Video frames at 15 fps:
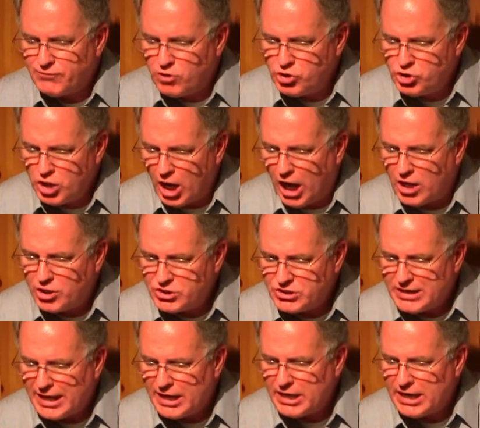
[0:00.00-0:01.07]
For John
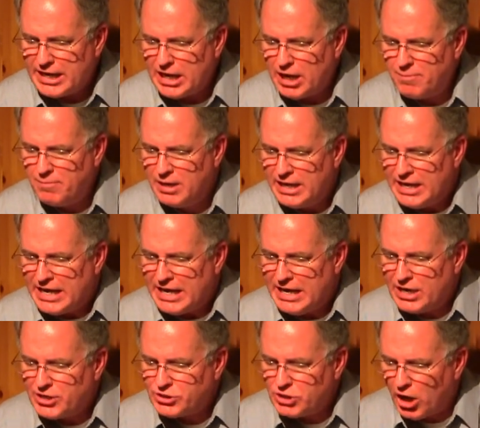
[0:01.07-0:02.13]
said unto him, It
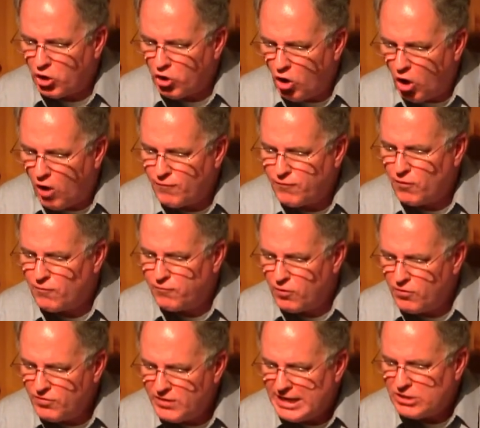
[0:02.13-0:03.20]
is not lawful for
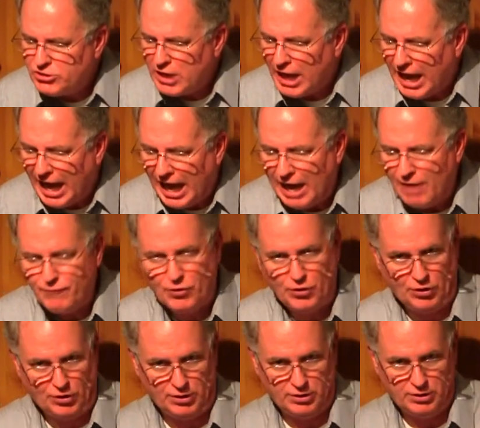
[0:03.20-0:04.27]
thee to have
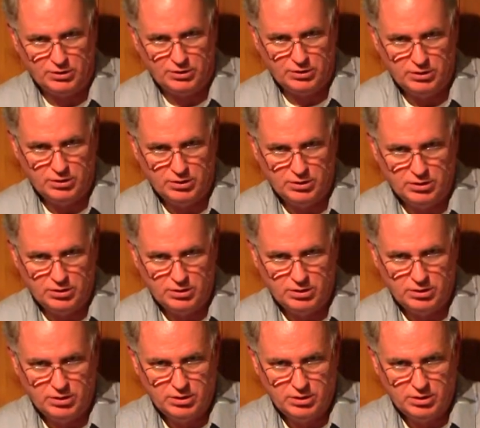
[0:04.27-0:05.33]
her.
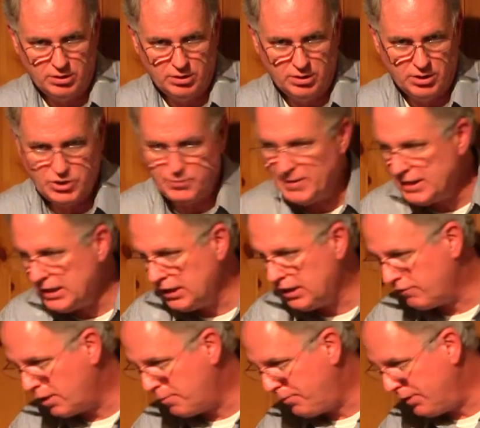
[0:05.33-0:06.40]
Speaking
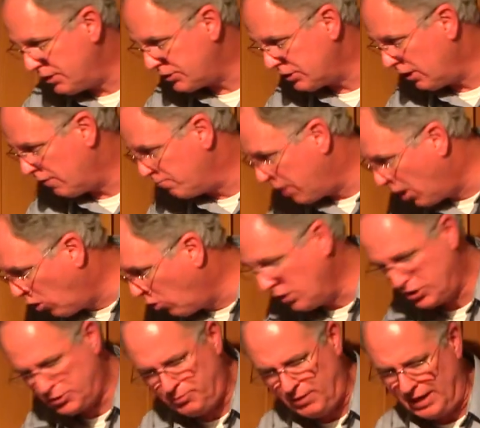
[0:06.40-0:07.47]
of an epistle of
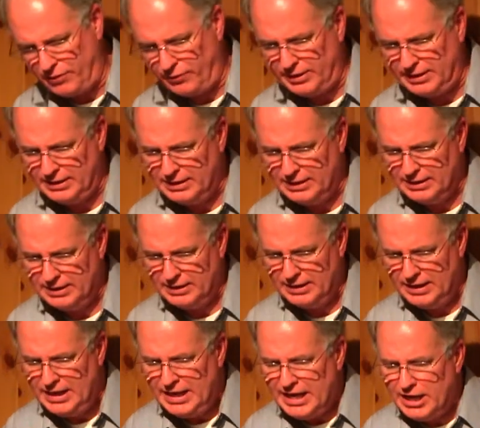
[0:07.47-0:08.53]
boldness, brethren,
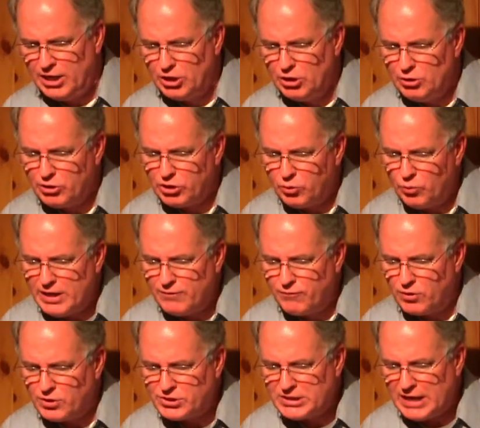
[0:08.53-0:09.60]
in Luke 3 and
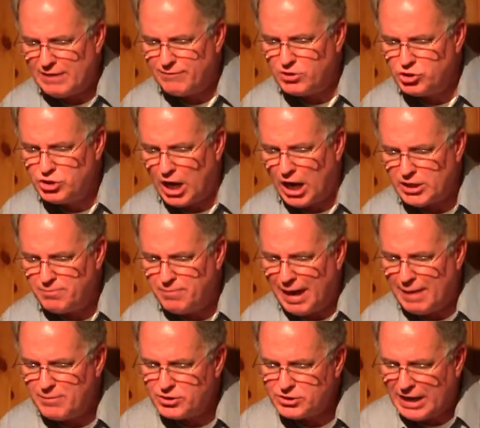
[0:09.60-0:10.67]
verse 7, John the
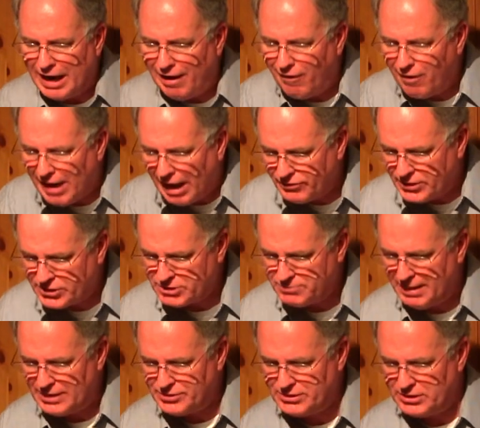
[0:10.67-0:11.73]
Baptist heralded out this
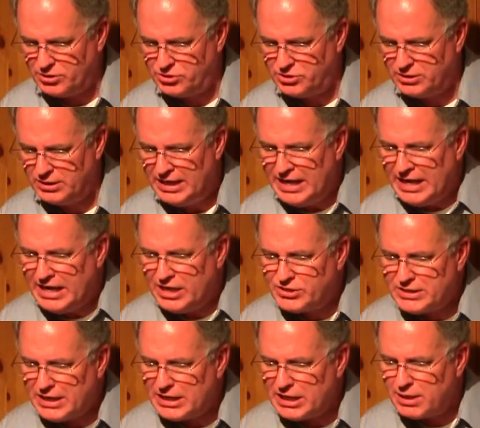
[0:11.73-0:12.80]
message. He
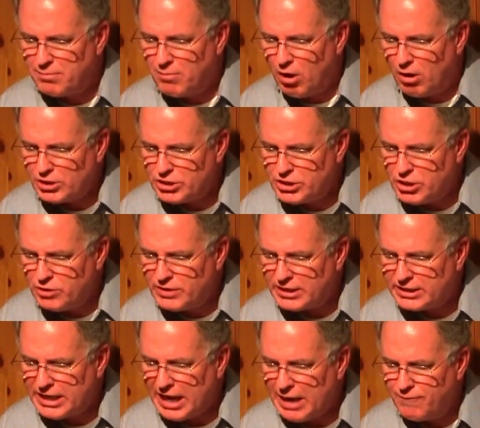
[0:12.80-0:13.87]
said to the multitude
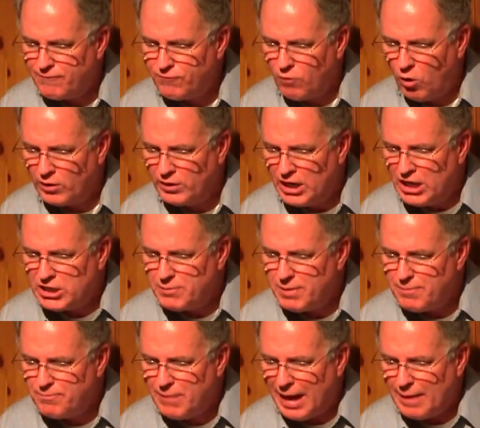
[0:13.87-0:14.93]
that came forth to be
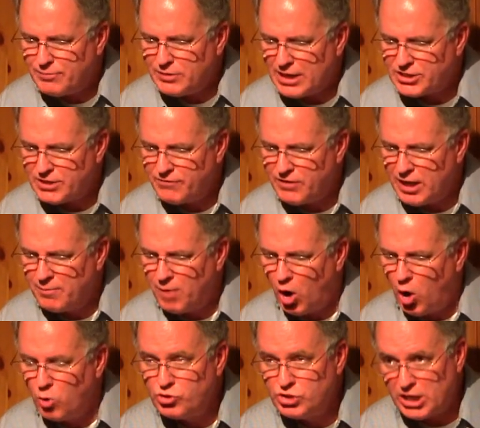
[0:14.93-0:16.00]
baptized of him,
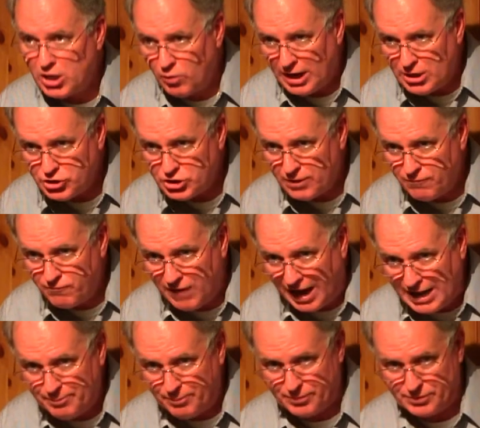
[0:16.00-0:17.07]
O generation of
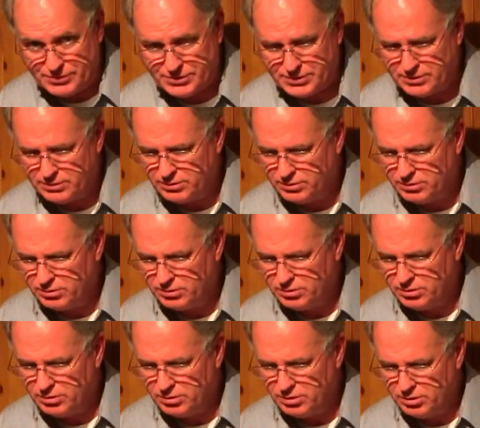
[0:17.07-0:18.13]
vipers.
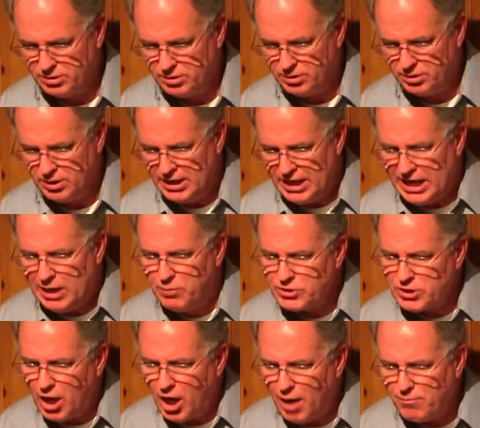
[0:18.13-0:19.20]
He was
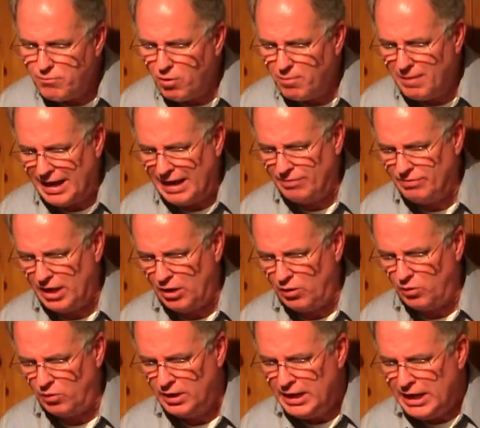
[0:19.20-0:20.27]
a humble man,
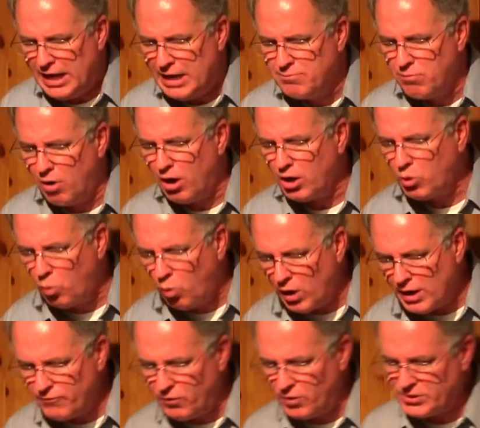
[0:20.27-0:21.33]
though. In Mark
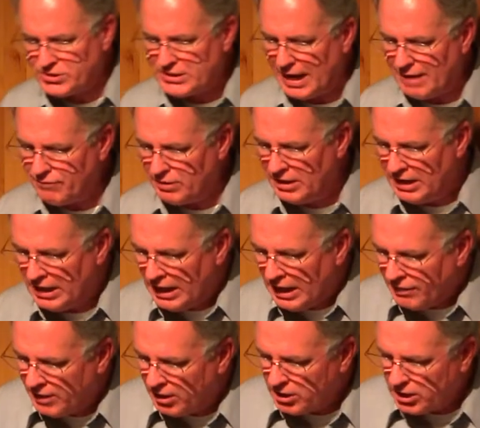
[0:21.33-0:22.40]
1 and verse 7,
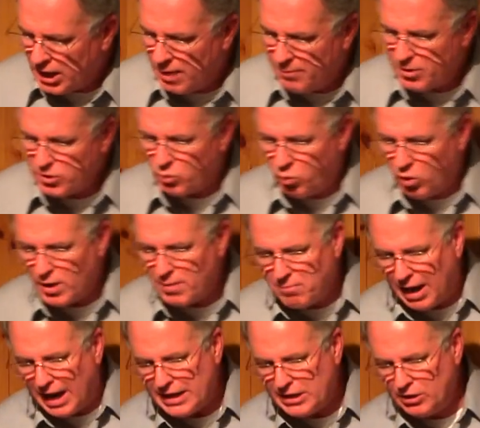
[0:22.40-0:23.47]
there cometh one
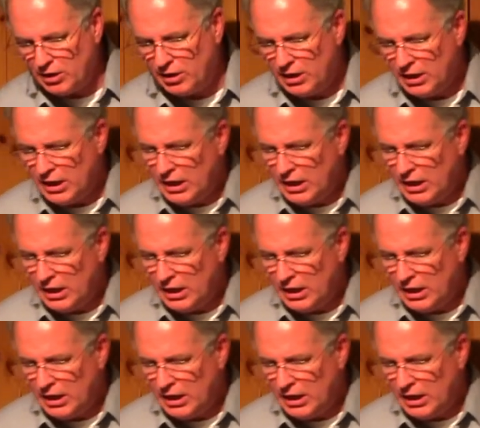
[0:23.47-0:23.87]
mightier